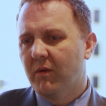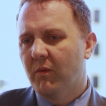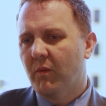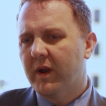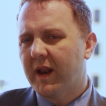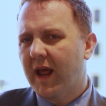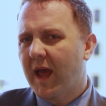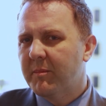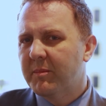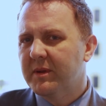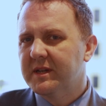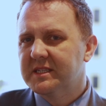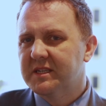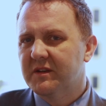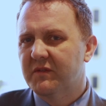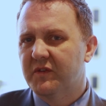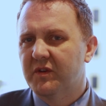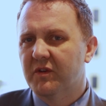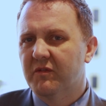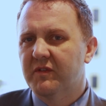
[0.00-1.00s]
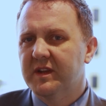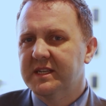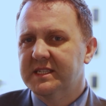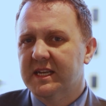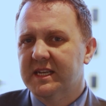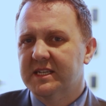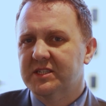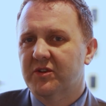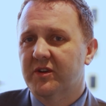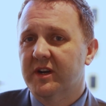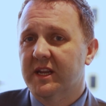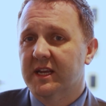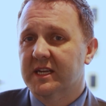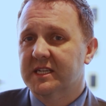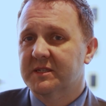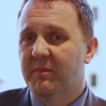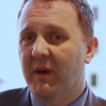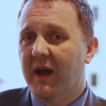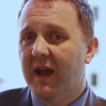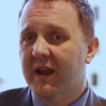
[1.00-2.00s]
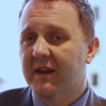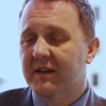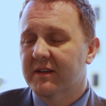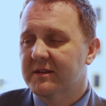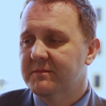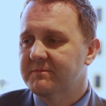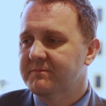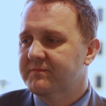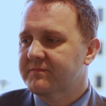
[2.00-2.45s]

What happens if your visa has already expired?